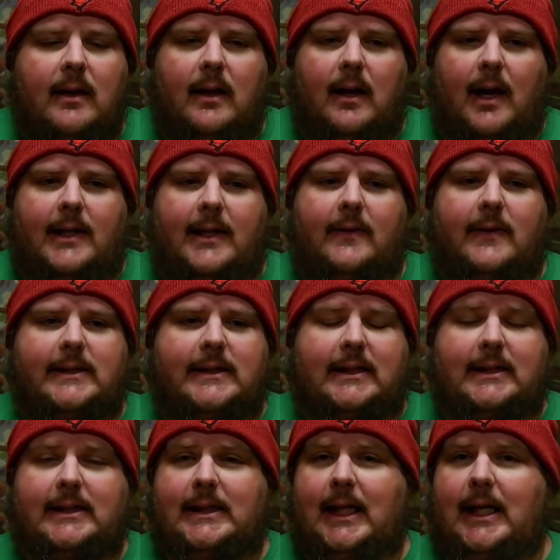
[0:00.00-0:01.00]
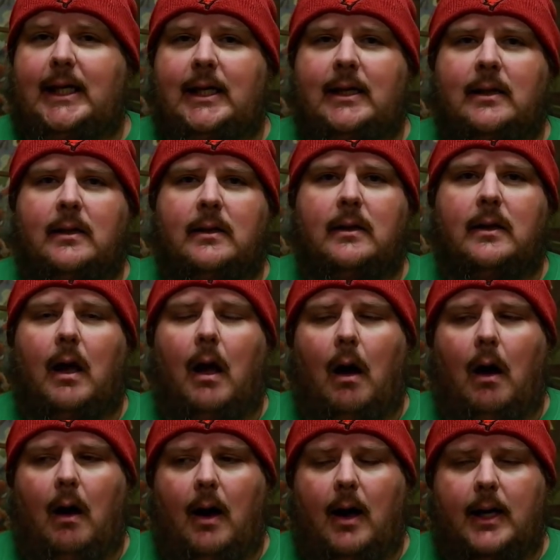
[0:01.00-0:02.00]
Uh, there is a scene
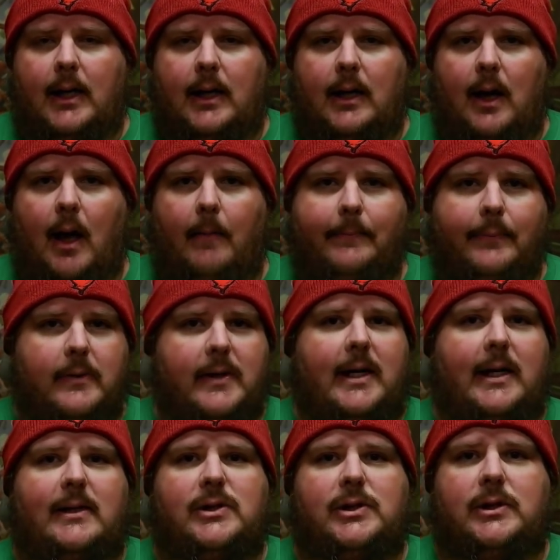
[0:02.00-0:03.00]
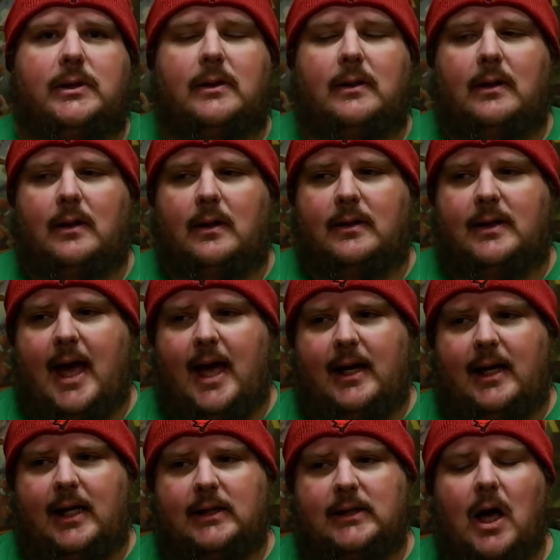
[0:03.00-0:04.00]
on a bridge
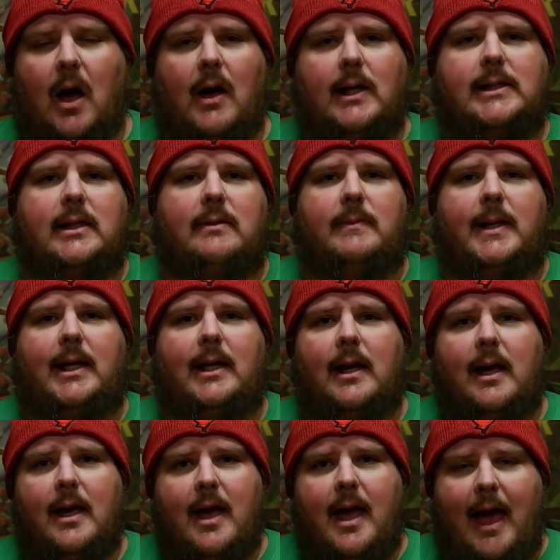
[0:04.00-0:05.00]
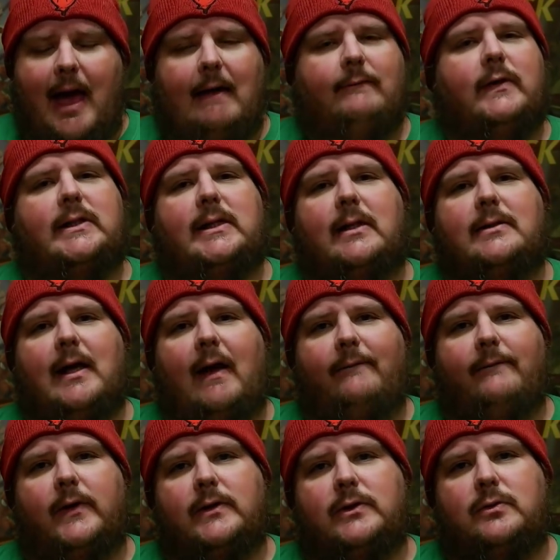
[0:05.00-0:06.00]
that has haunted me ever since I
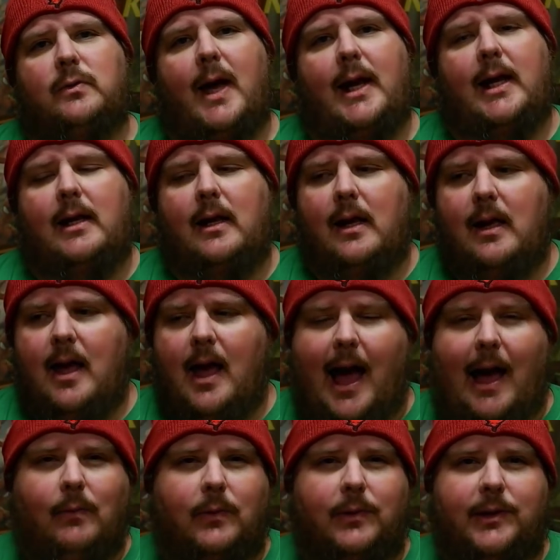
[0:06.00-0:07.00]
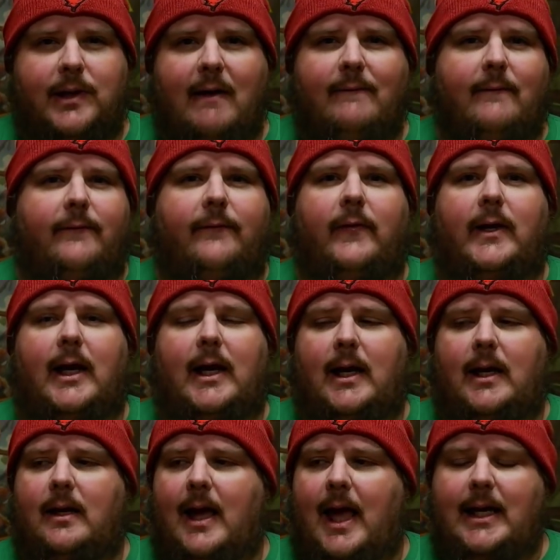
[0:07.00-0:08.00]
first read it. I will never forget
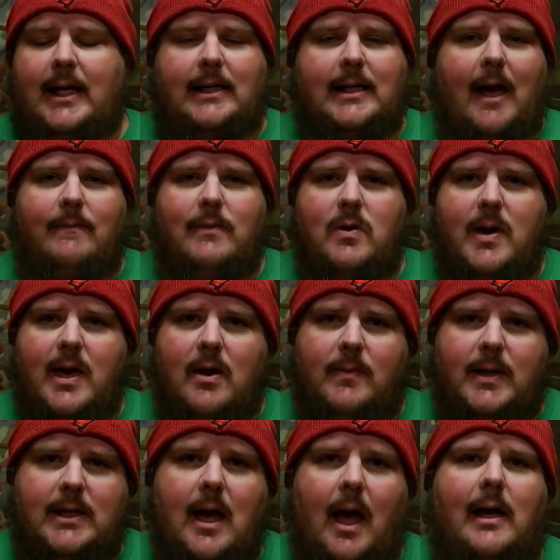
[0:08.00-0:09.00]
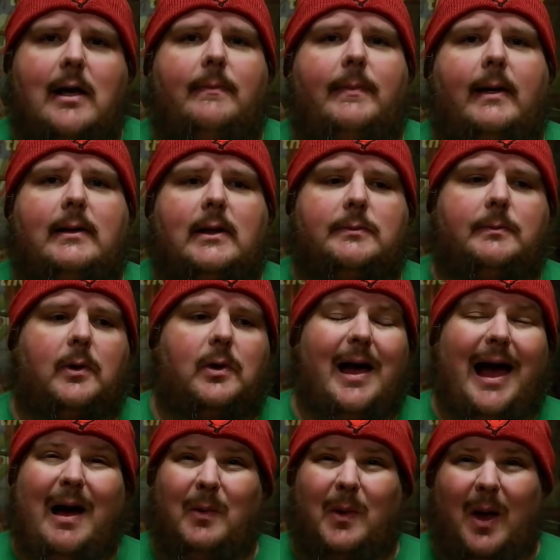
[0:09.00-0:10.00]
it. Anytime you hear me talk about this
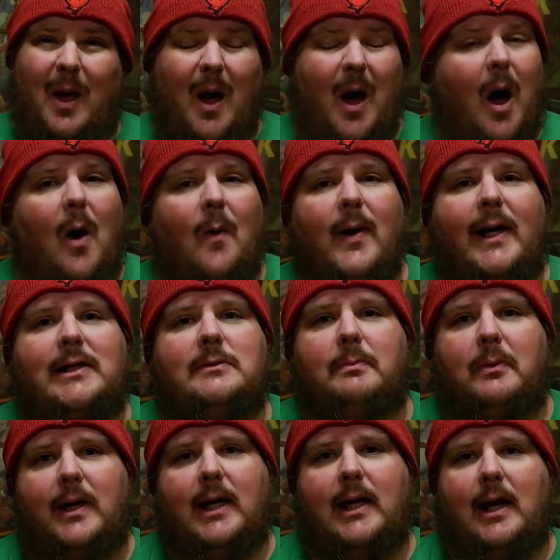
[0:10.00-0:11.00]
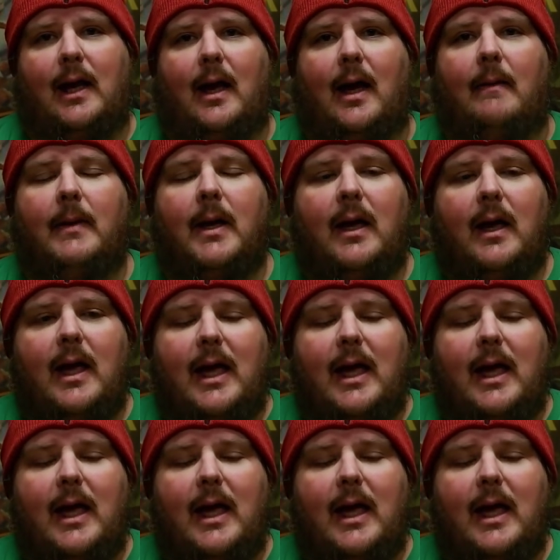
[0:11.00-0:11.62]
book, I will always bring it up.